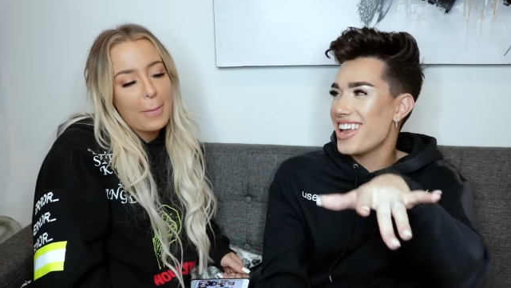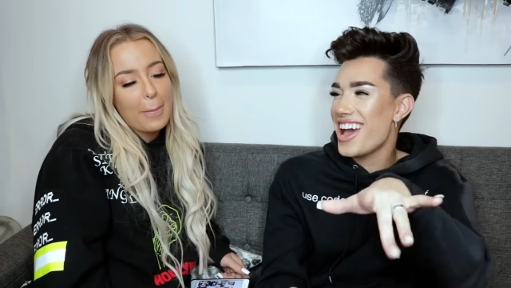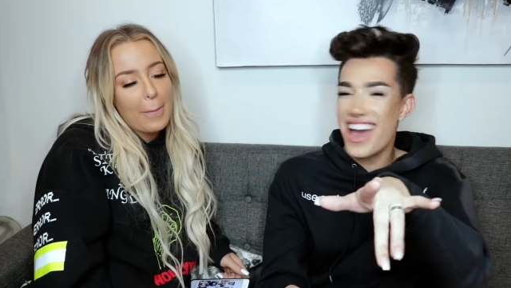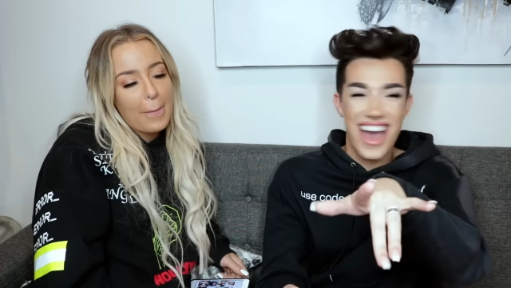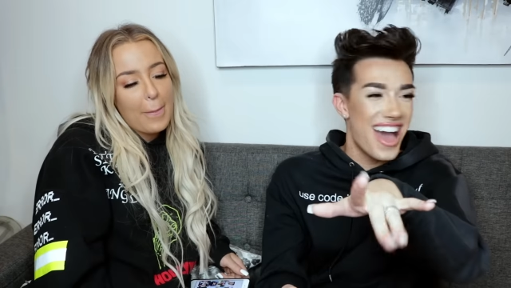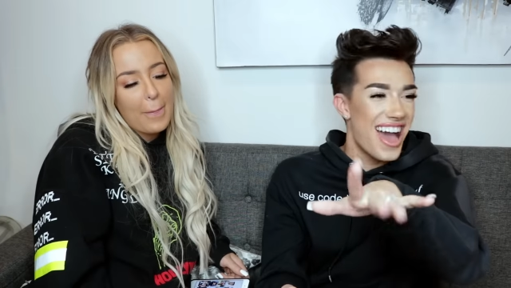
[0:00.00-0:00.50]

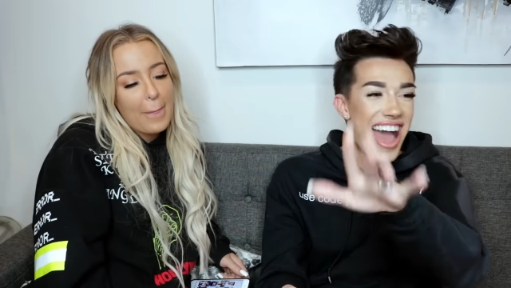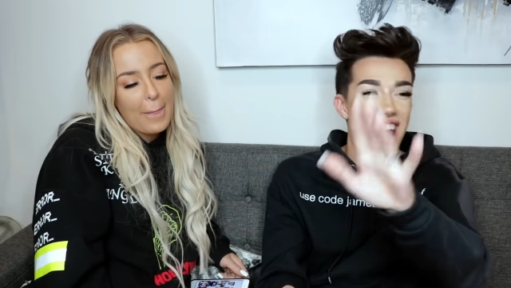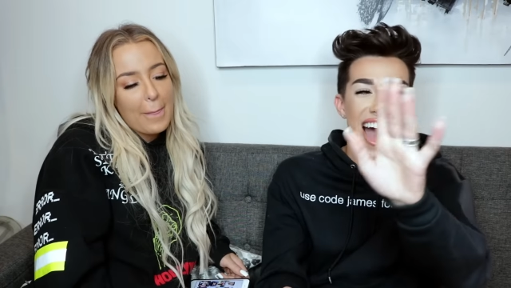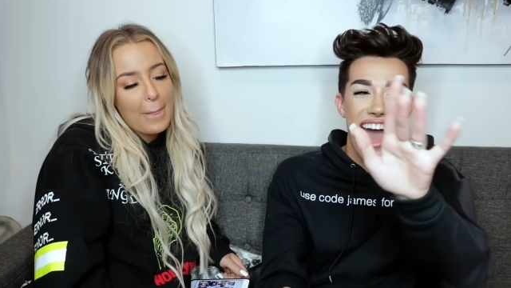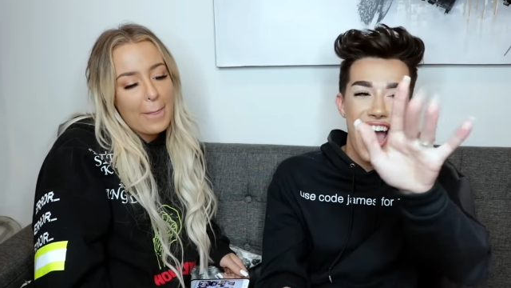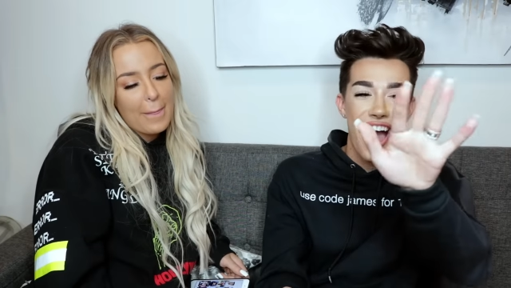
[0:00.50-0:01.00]

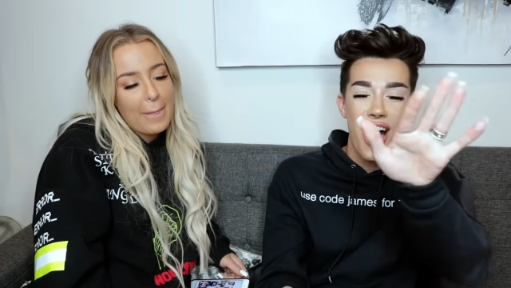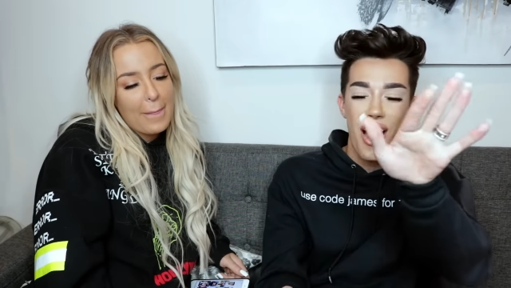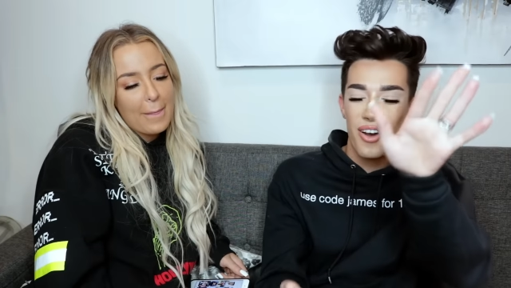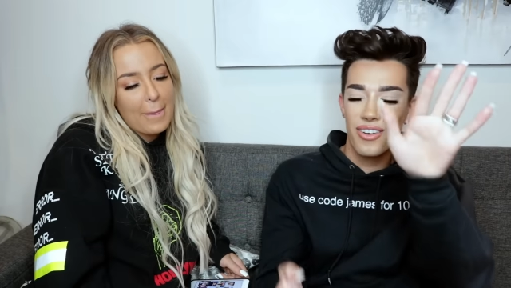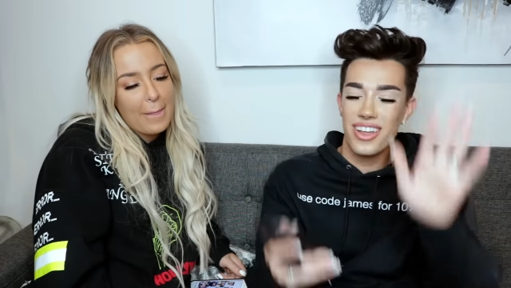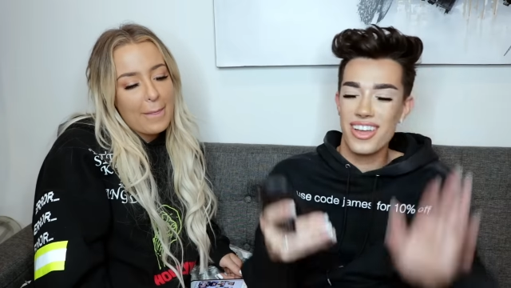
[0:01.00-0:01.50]

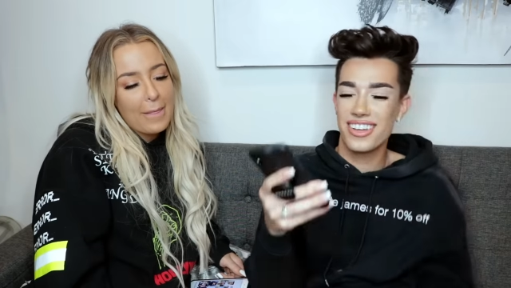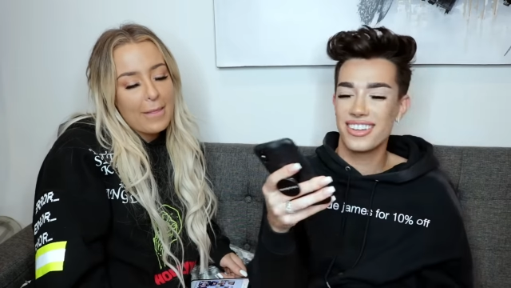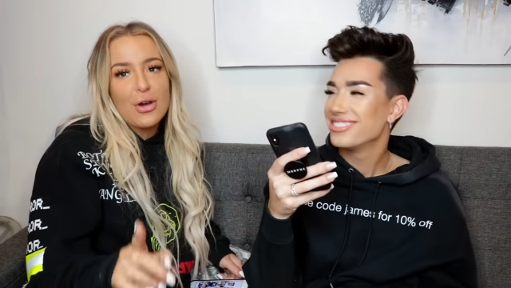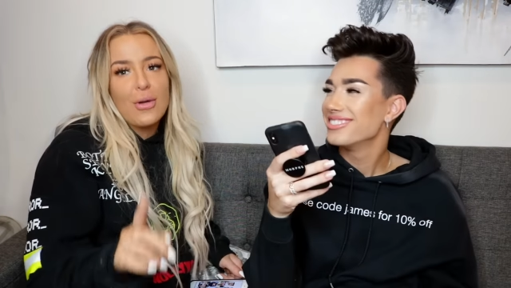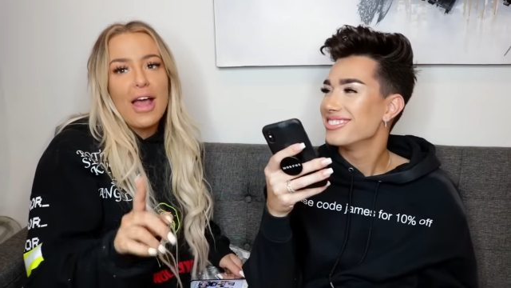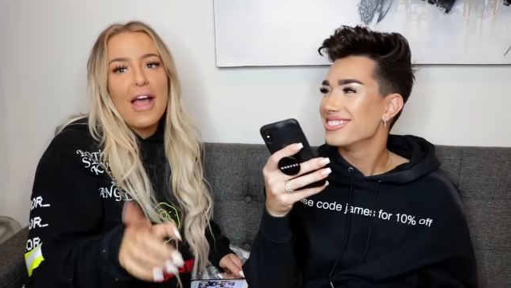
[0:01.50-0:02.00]
Speaker 1: down.
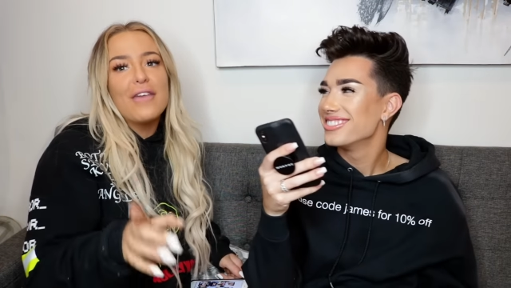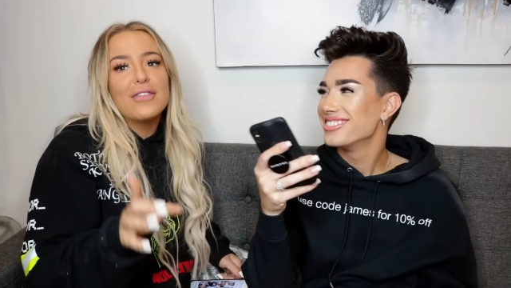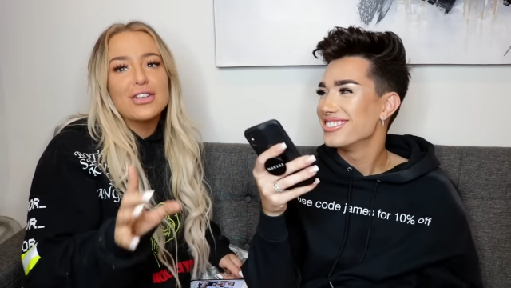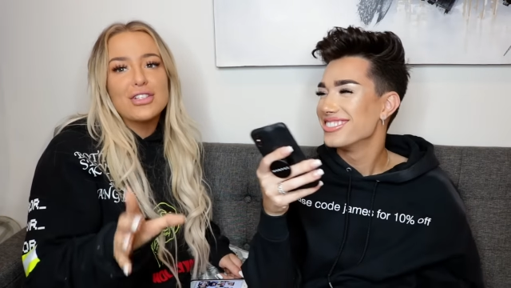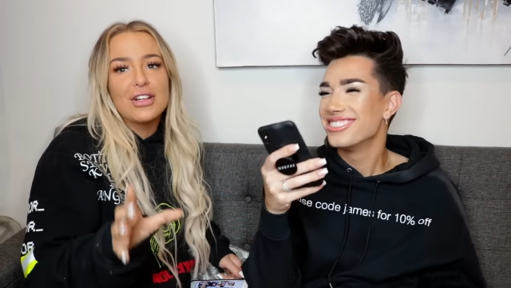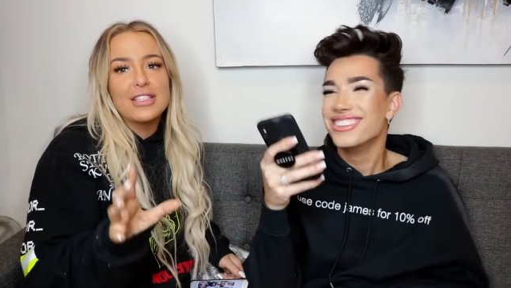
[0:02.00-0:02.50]
Don't ever
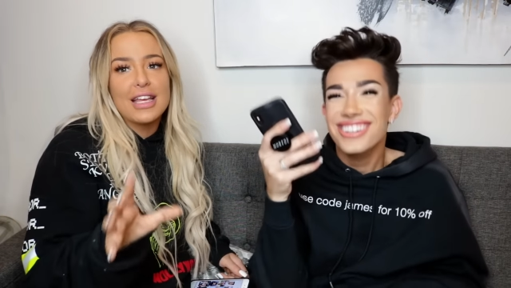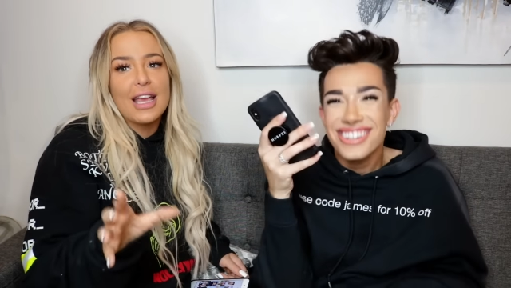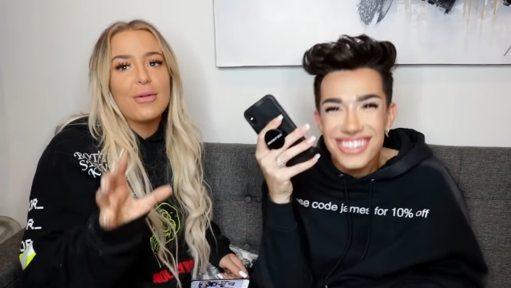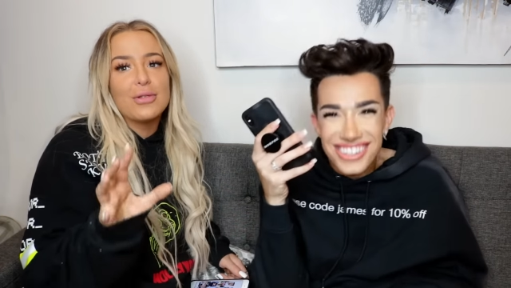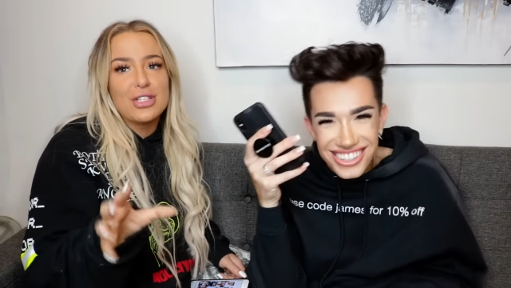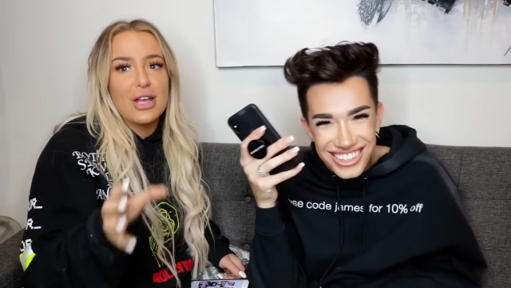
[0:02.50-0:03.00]
start singing
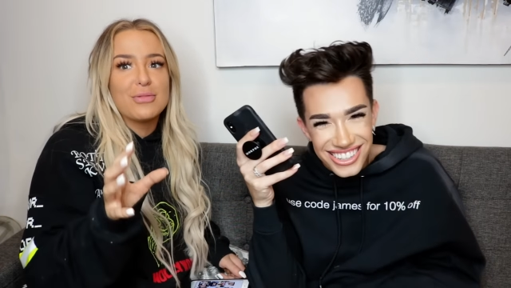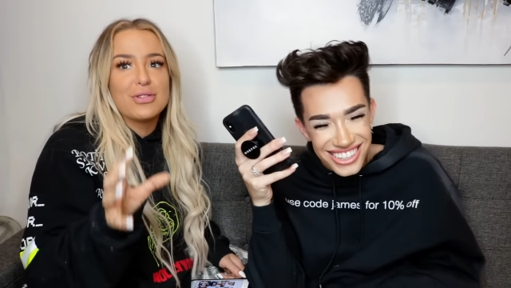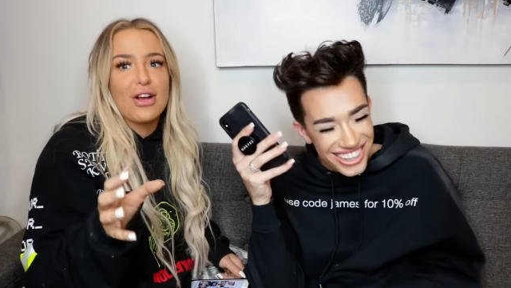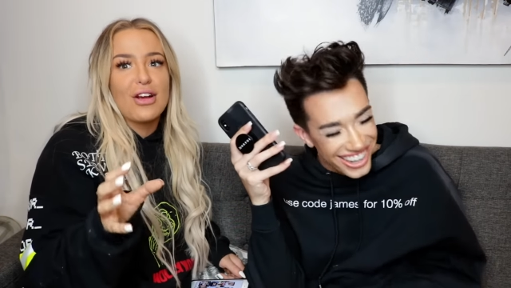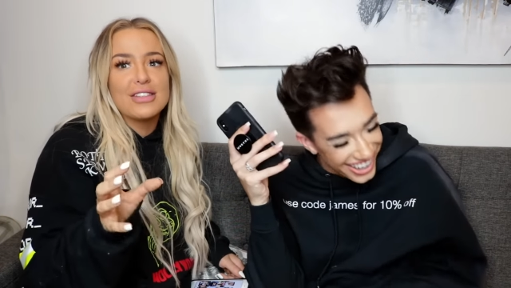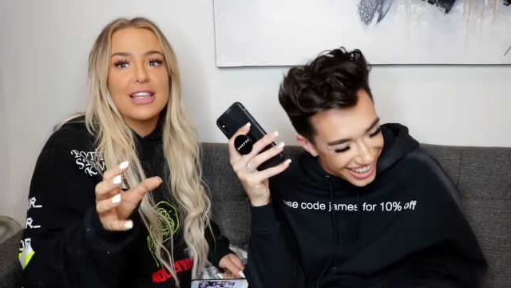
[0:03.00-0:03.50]
with James
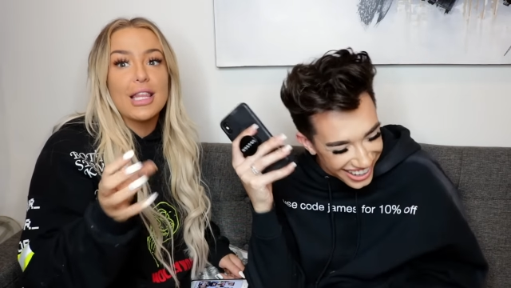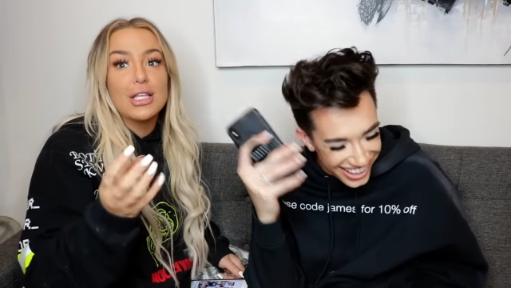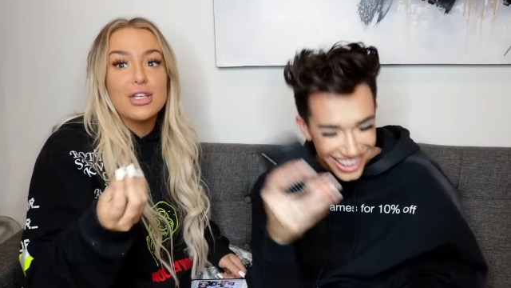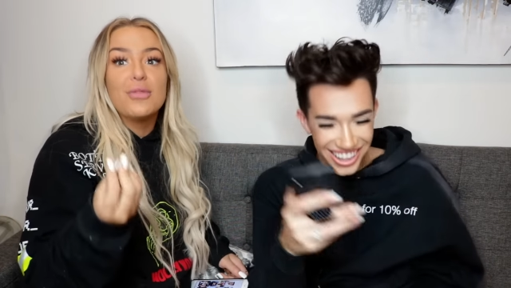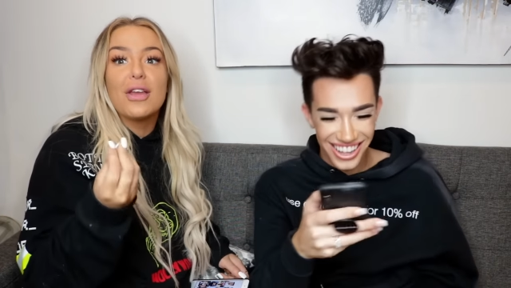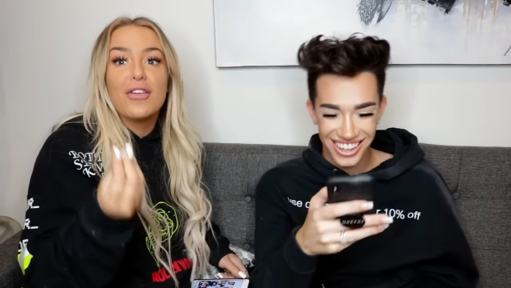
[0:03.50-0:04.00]
Charles unless
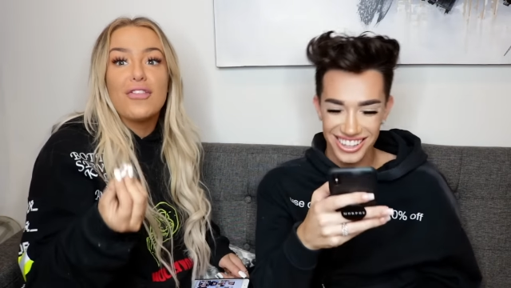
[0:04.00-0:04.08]
you want to